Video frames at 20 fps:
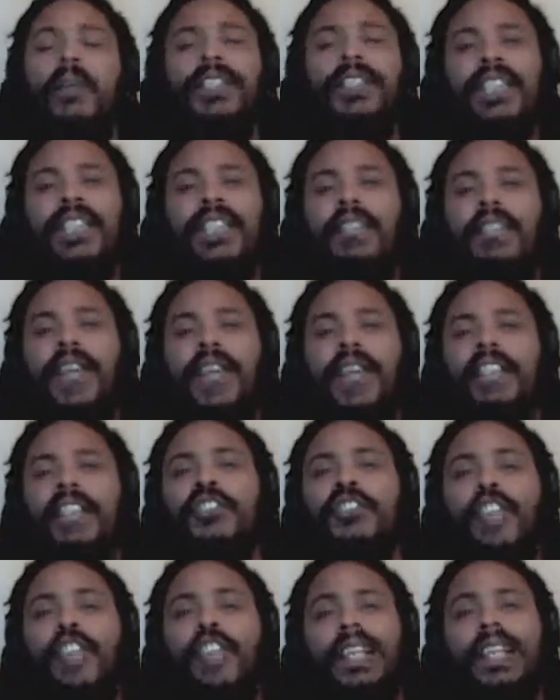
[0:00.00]
Well, see, the fact
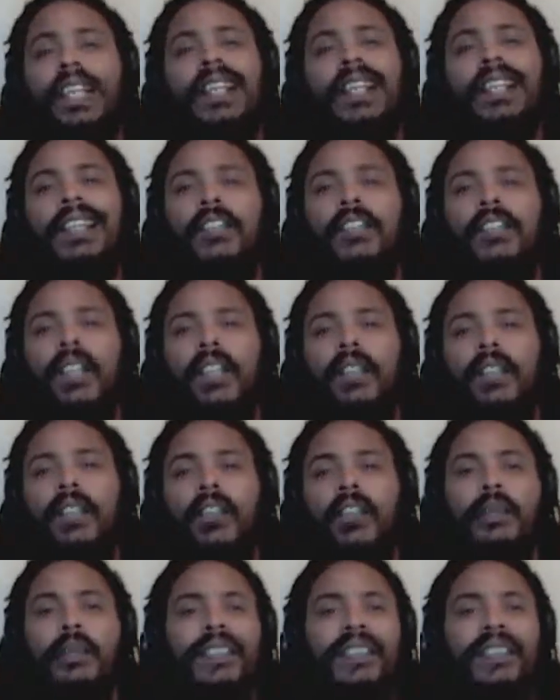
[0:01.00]
that you're getting angry
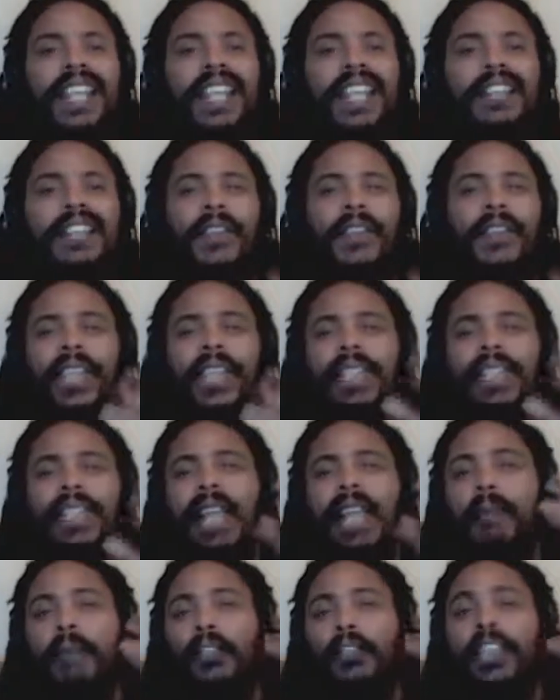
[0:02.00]
or upset or think that
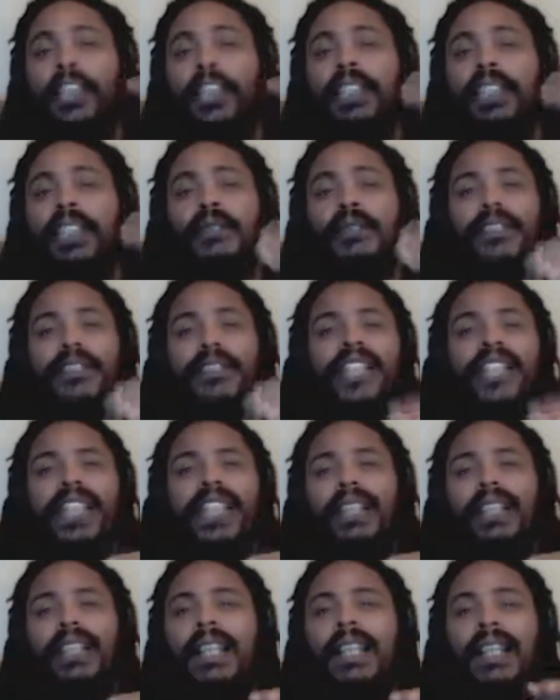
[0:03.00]
I'm crazy for
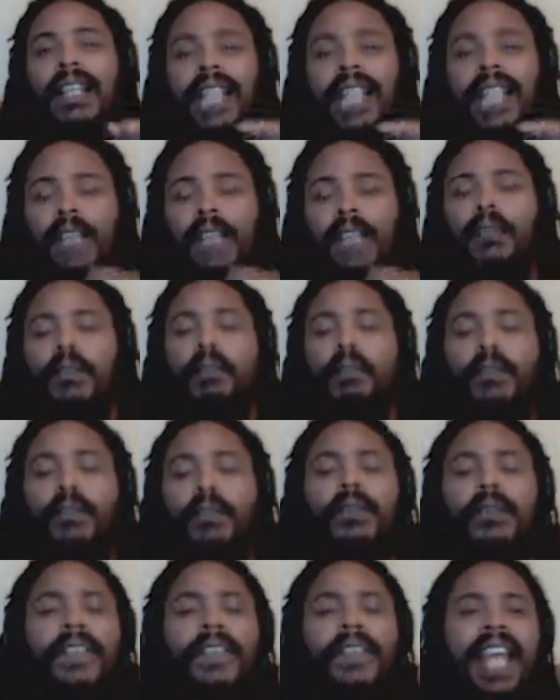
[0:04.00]
saying, even
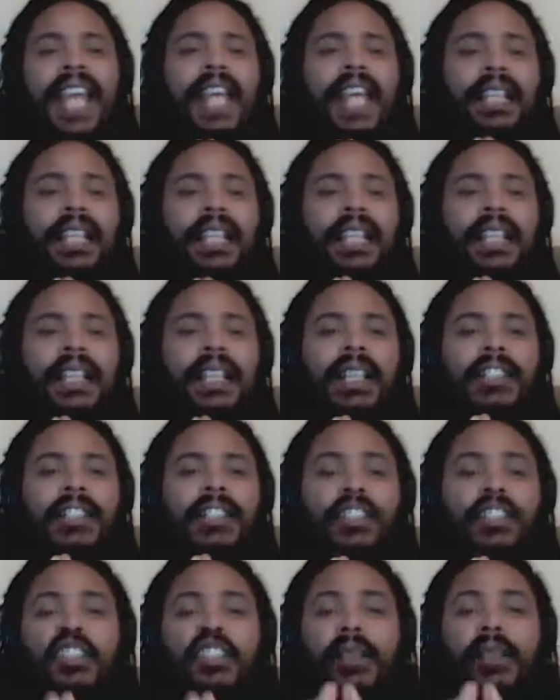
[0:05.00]
pull that
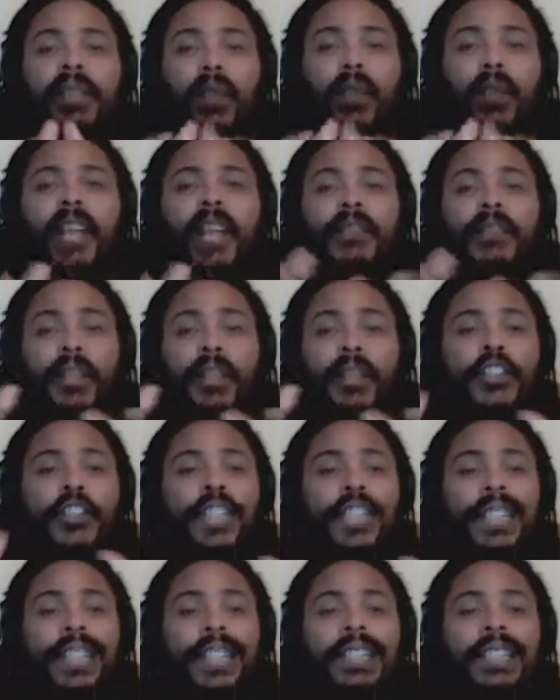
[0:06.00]
judgment away from a
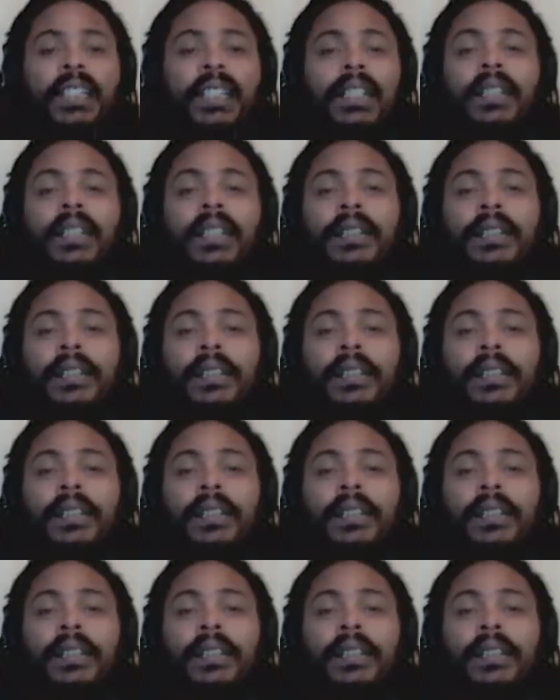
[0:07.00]
good deed.